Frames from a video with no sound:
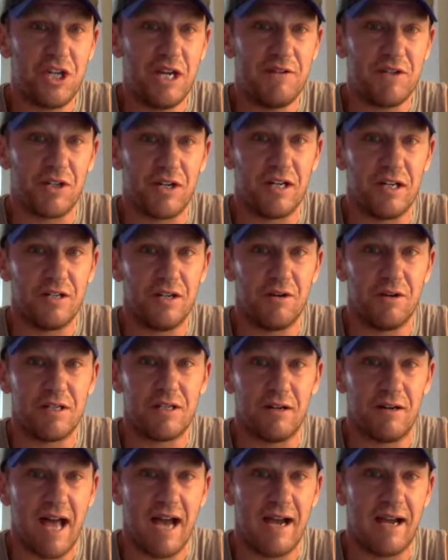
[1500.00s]
the Chiefs are going to do is
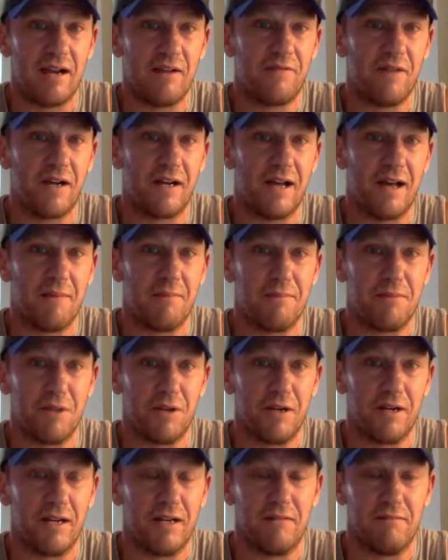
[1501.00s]
they're not going to fuck up.
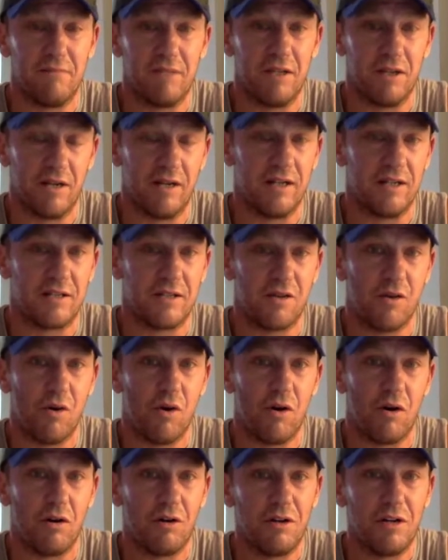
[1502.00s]
They're going to
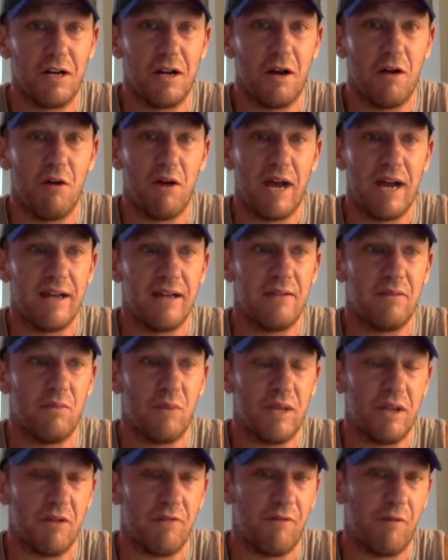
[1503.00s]
score, and
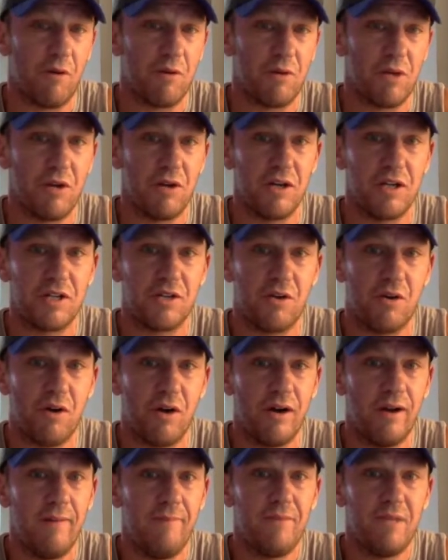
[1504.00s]
when they're going to
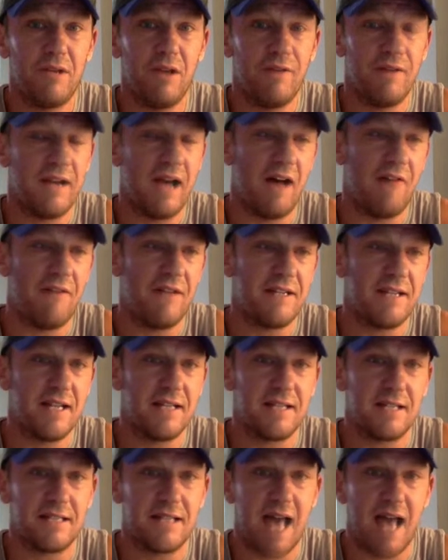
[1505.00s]
score, we have an offense
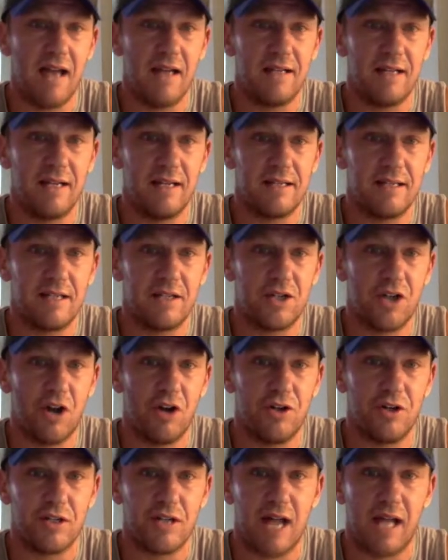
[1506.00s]
that's as talented as the
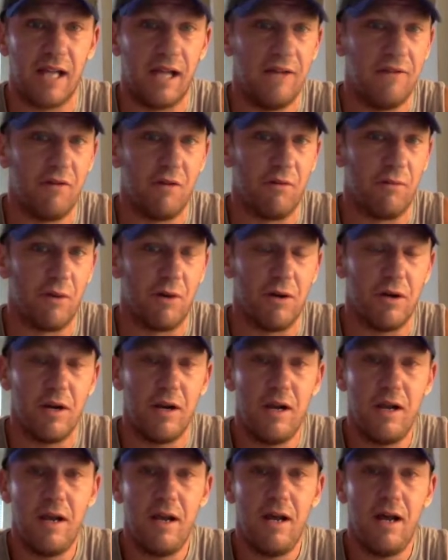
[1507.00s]
Chargers, and I love Herbert.
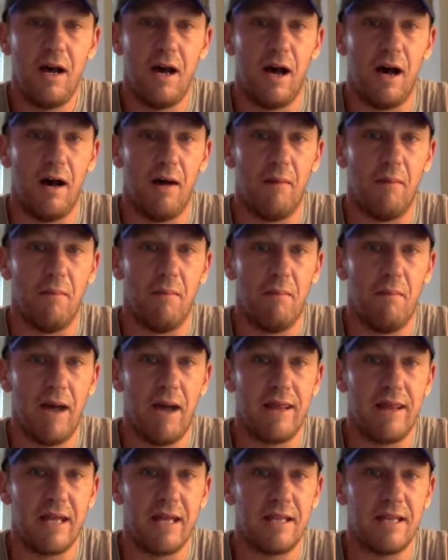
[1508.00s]

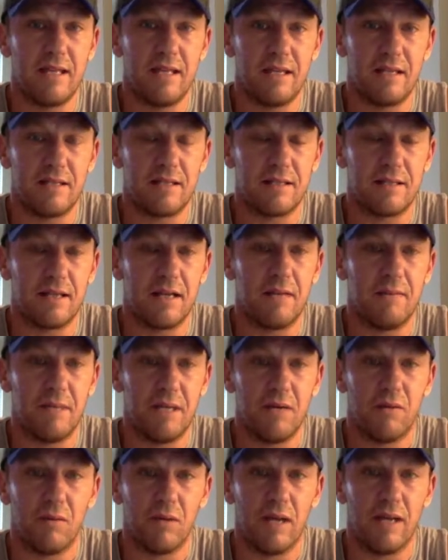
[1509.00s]
I think that this is going to
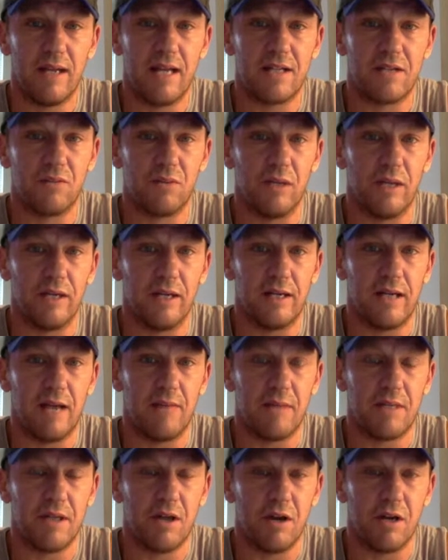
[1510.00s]
be that's a really good
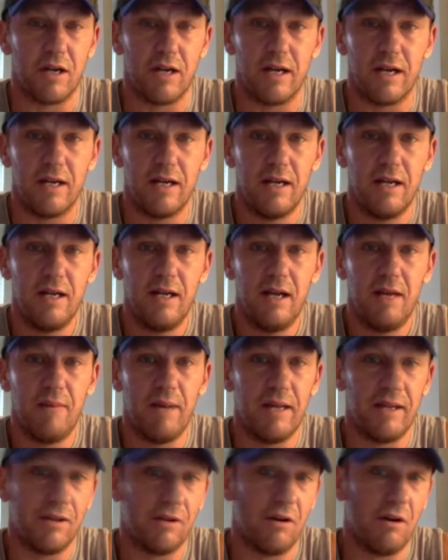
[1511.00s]
game to target.
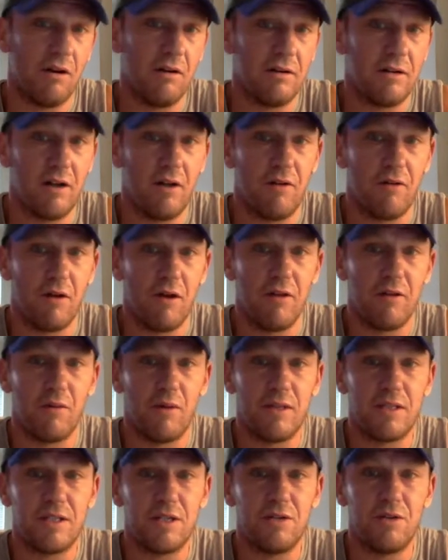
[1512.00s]
But there are other
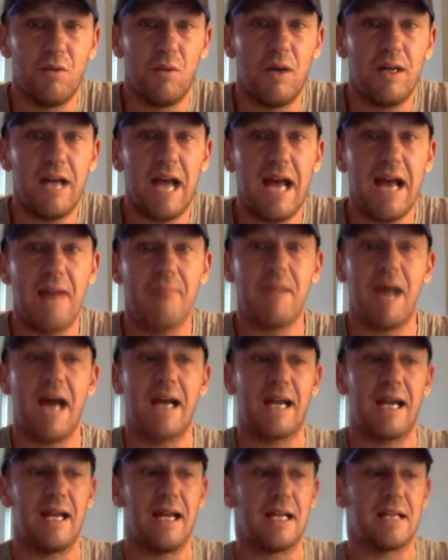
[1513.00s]
ones too. The one guy I'm
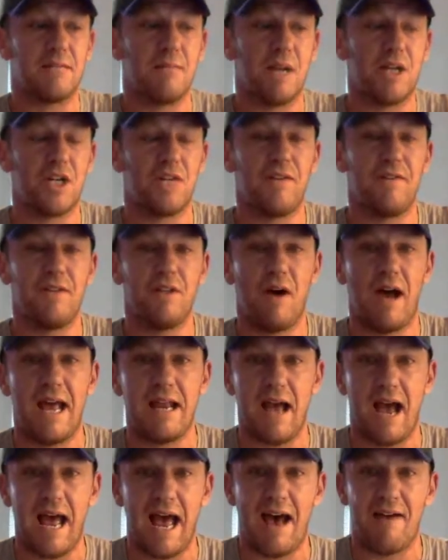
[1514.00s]
not getting as much of, even though
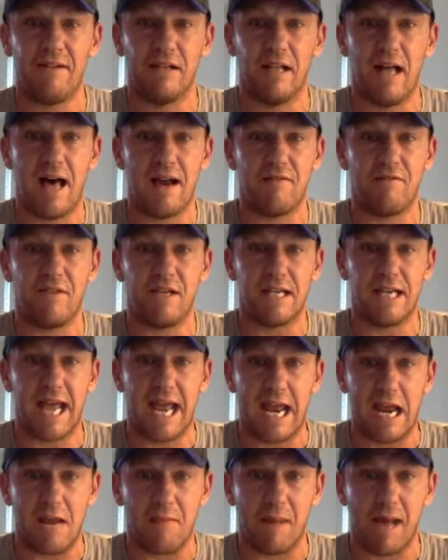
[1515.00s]
I have a lot of the
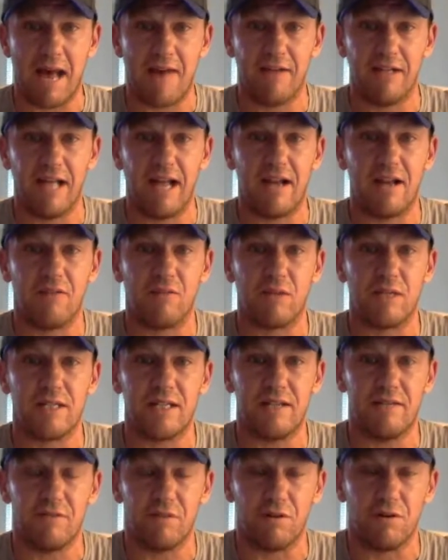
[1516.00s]
game, I have a lot of the
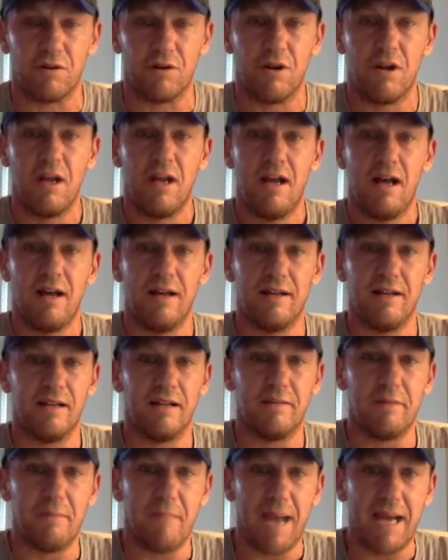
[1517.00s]
receiver,
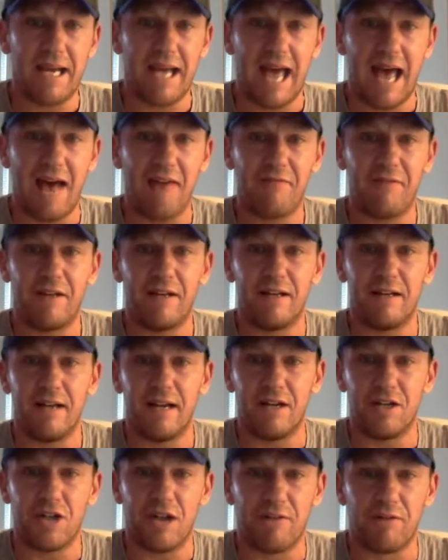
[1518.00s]
the Metcalf and
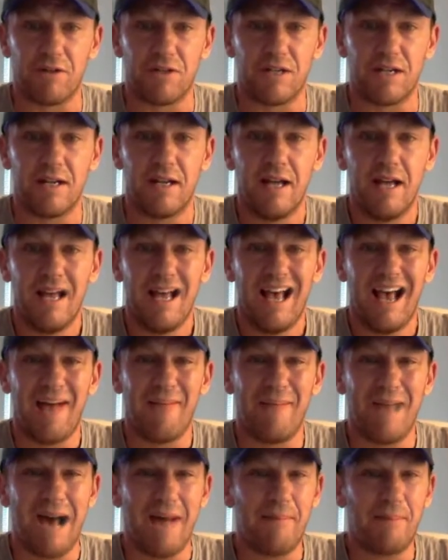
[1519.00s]
Jefferson.
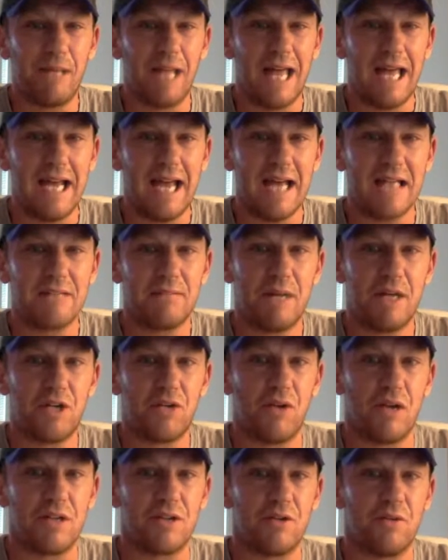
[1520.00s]
I'm not playing as
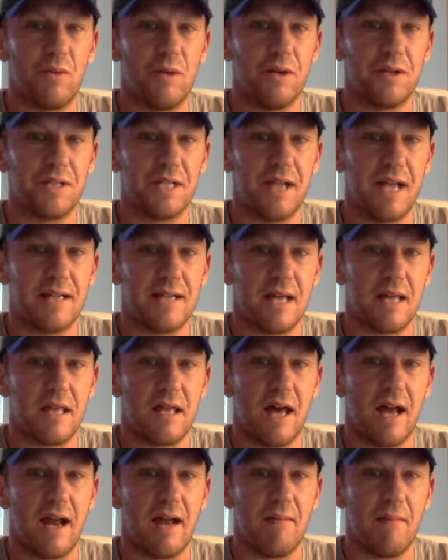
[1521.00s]
much Russell Wilson as I
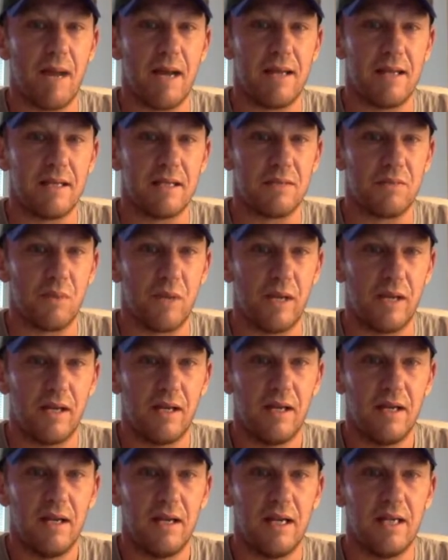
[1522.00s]
thought I might this week.
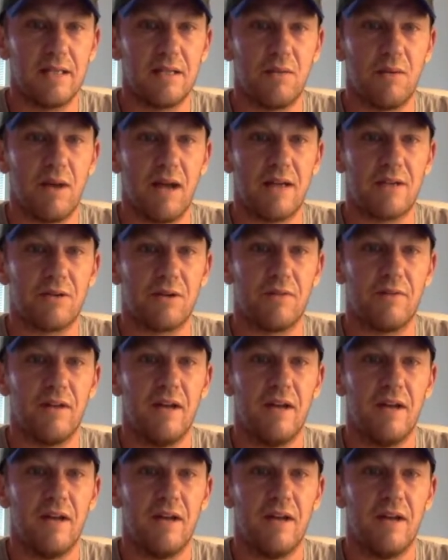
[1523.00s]
He's the one I